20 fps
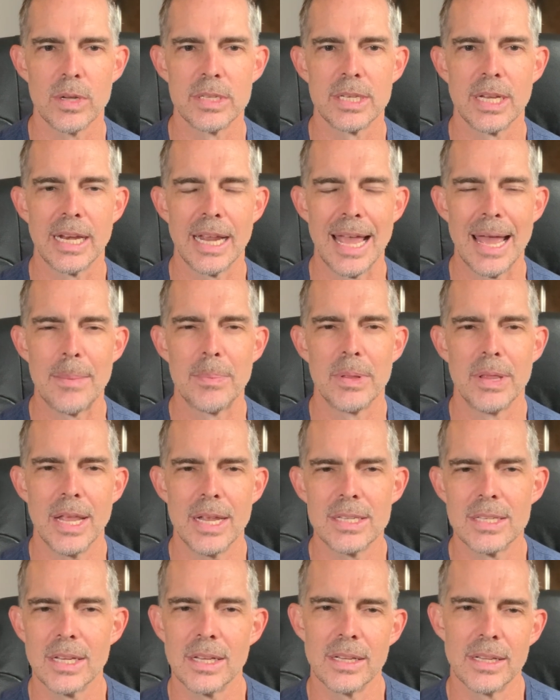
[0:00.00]
what's going to happen,
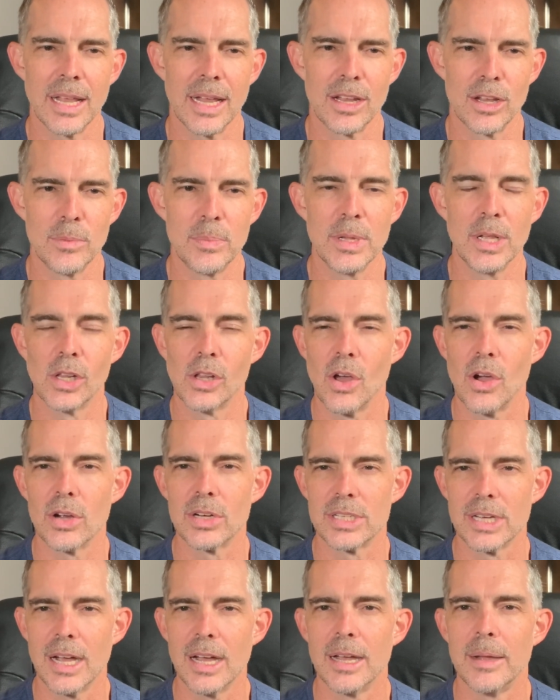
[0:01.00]
that could be a long
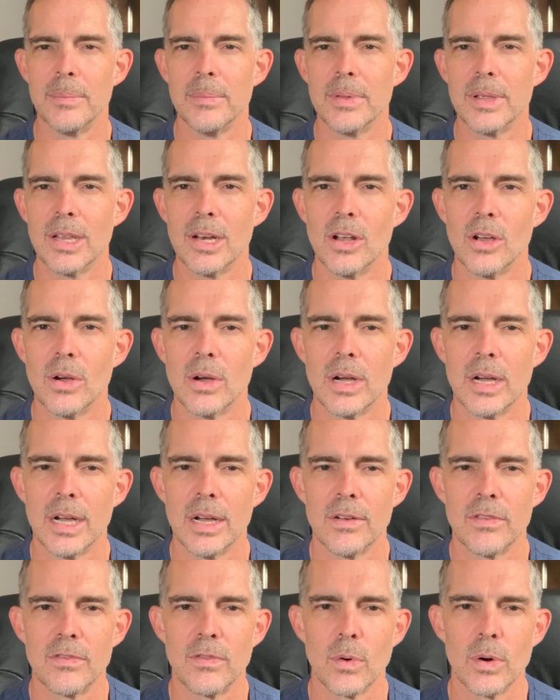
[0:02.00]
time, you
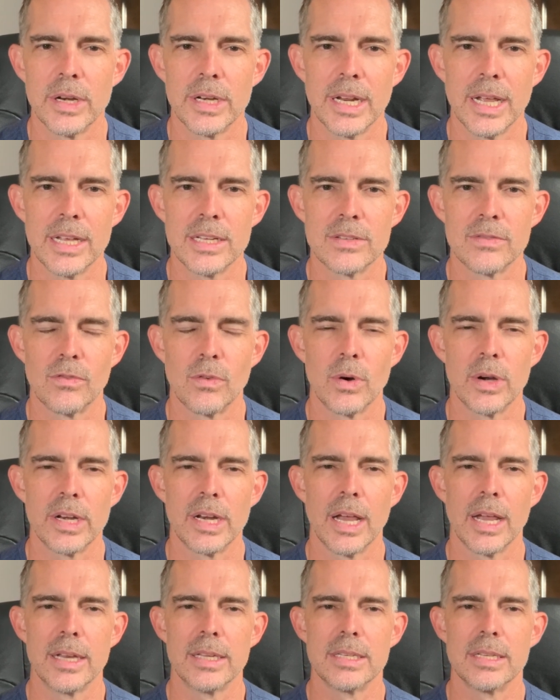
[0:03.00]
know, 40 days and 40
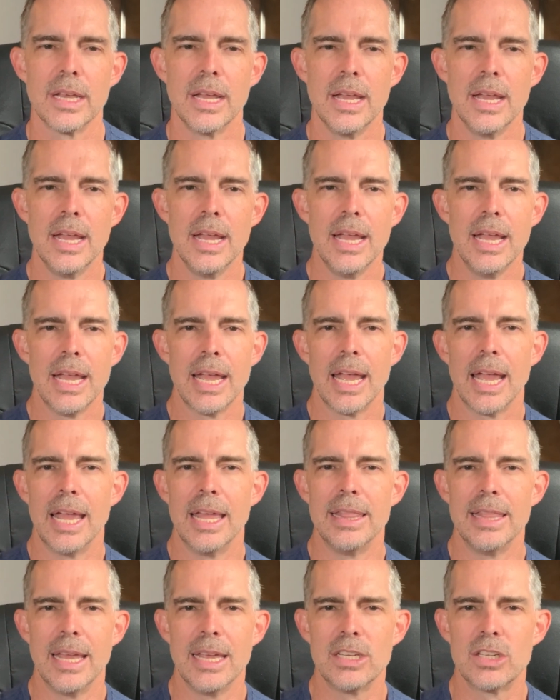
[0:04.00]
nights.
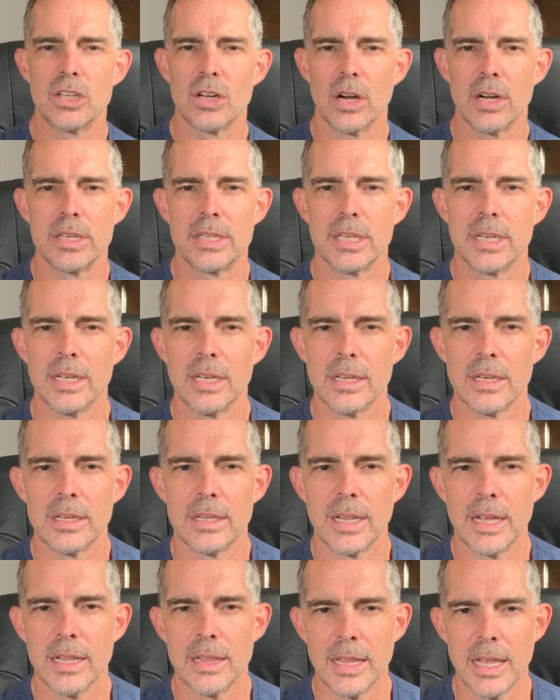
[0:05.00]
And they start to,
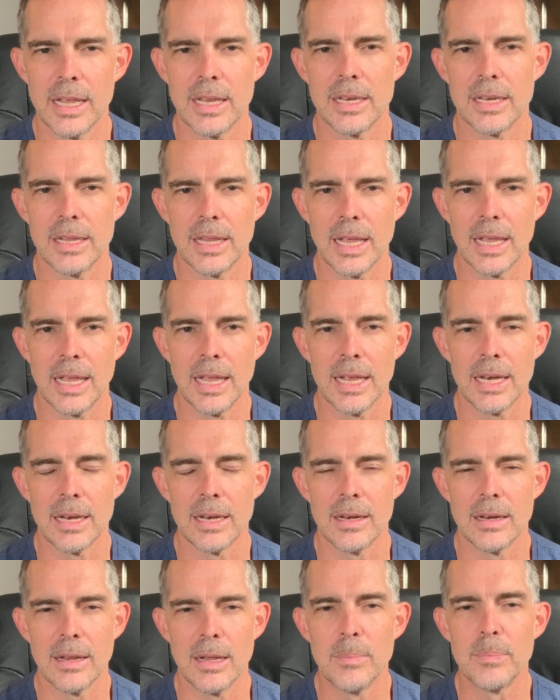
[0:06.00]
they get
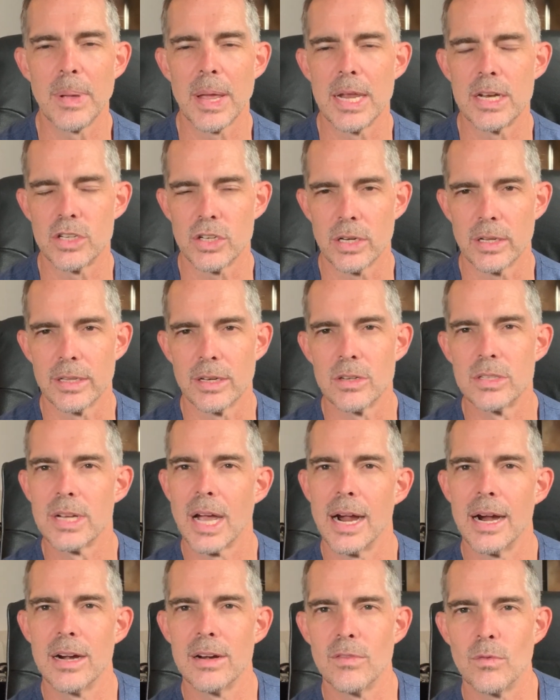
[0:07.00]
impatient. They're
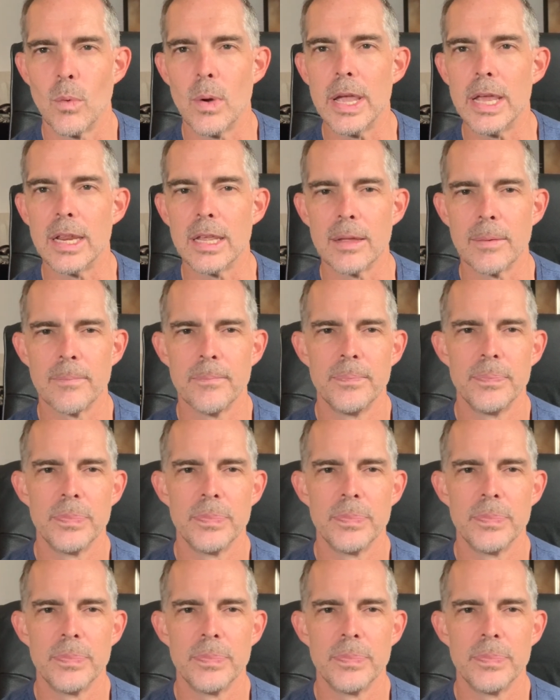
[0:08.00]
tired of waiting.